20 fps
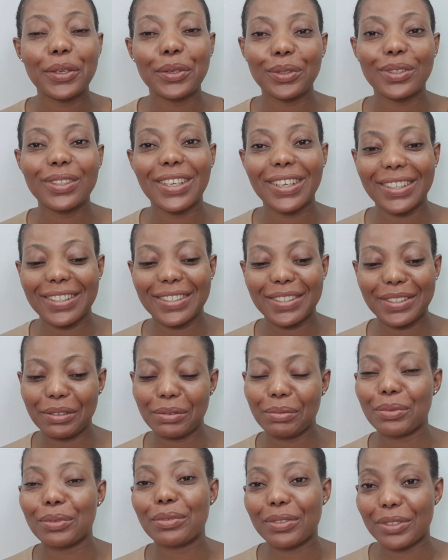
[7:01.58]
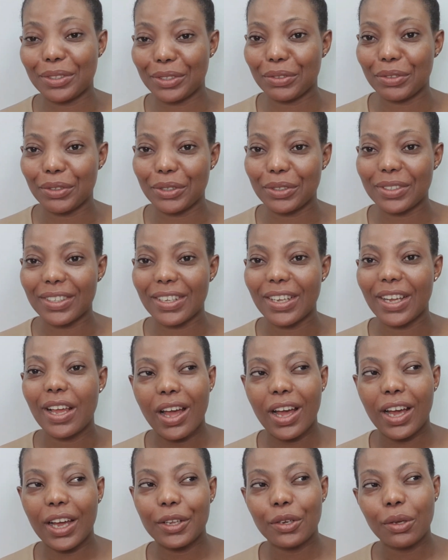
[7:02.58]
I don't take this cream serious.
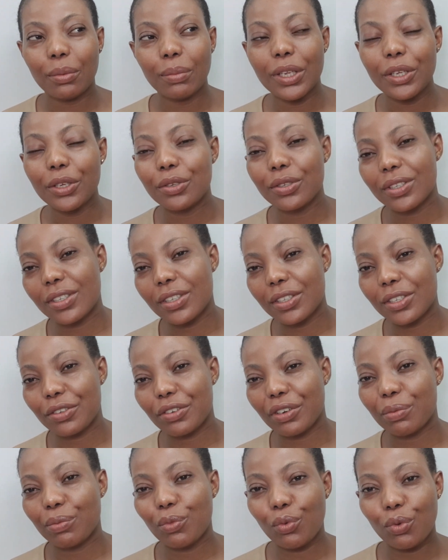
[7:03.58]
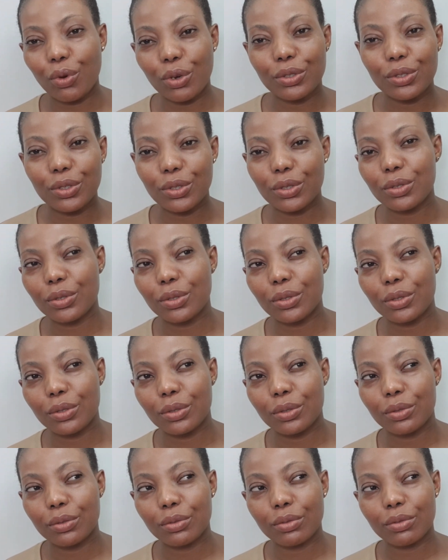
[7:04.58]
I normally use this cream 1
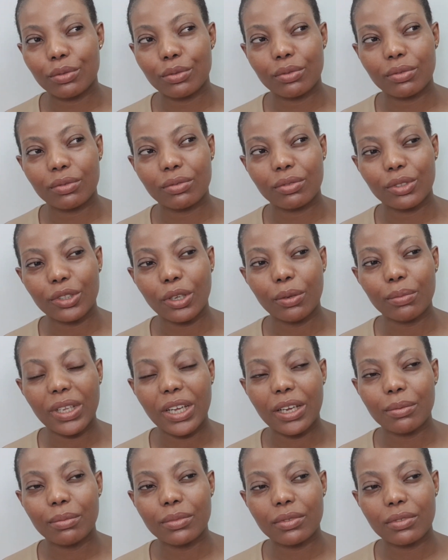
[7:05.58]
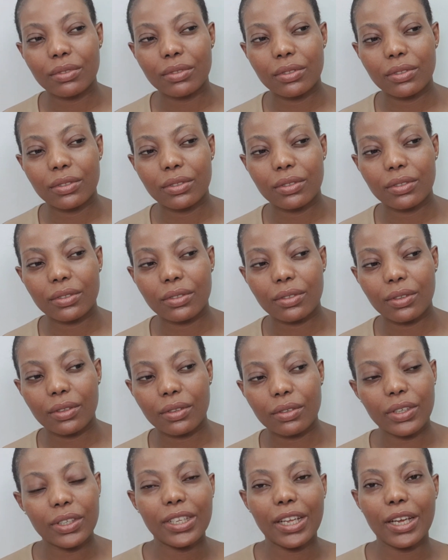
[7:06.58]
to sometimes
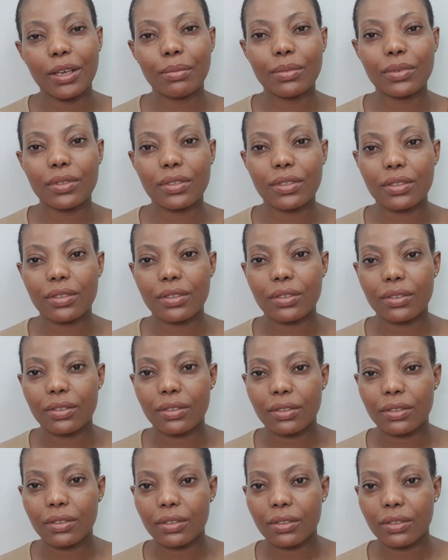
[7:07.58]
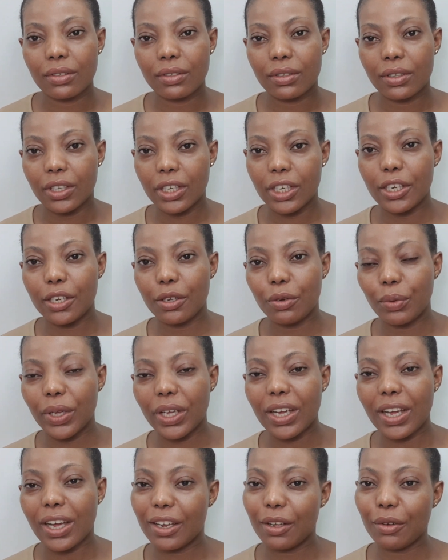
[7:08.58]
3 times in a
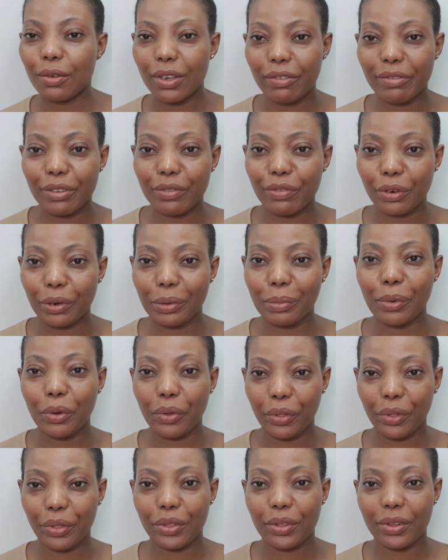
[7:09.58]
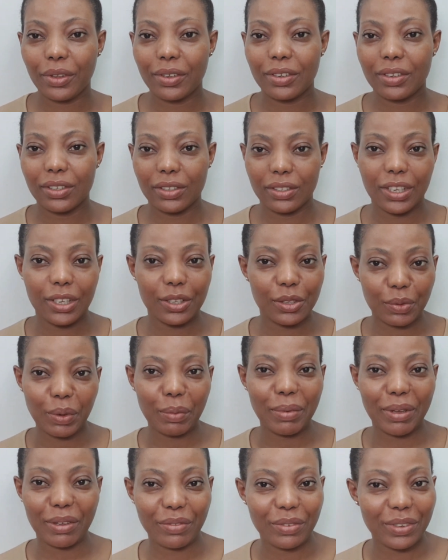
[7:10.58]
week, and I'll leave it for a month. That's why
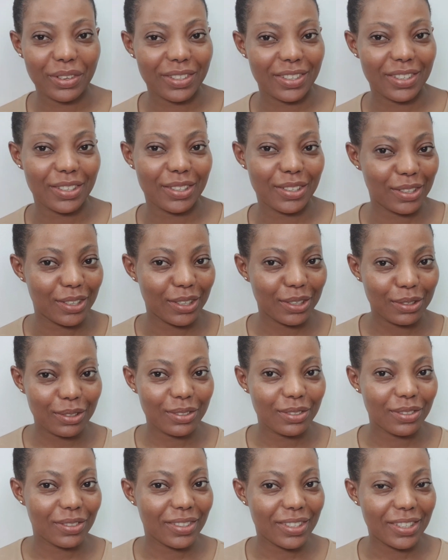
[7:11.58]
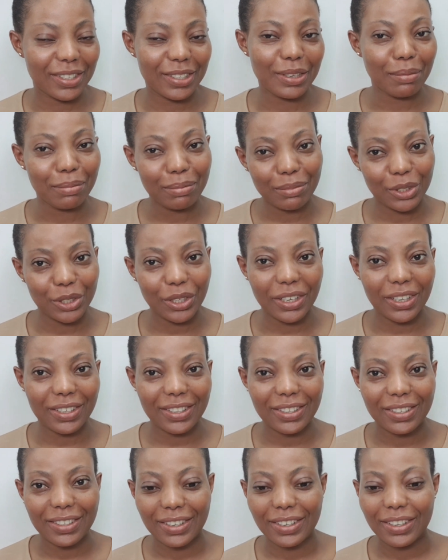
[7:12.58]
my face is still the same
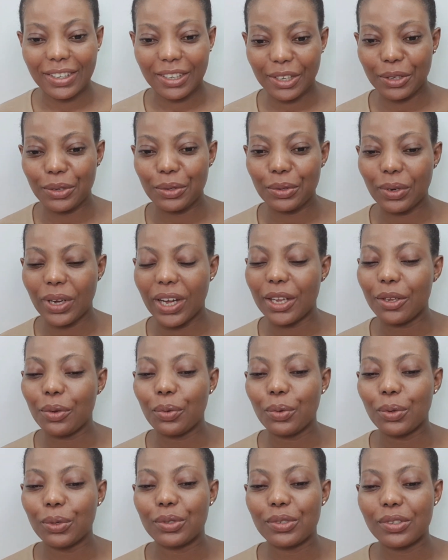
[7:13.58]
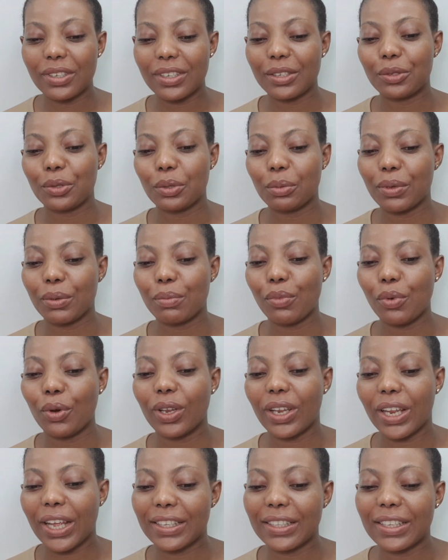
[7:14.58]
shade. You know, I don't want it to be
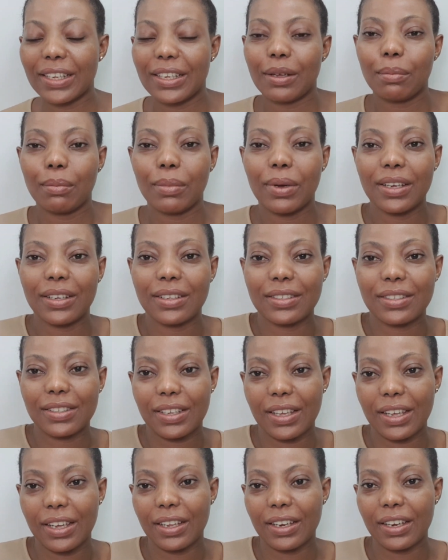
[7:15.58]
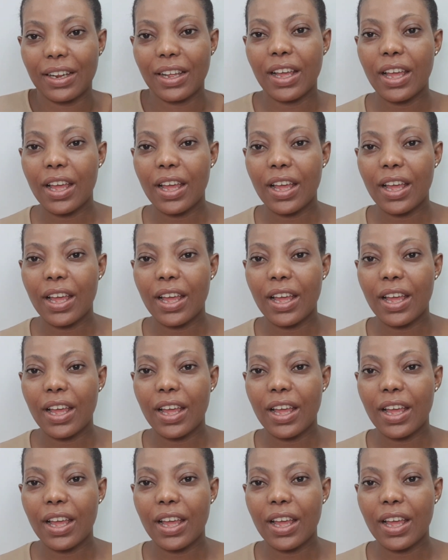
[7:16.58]
more lighter than my skin.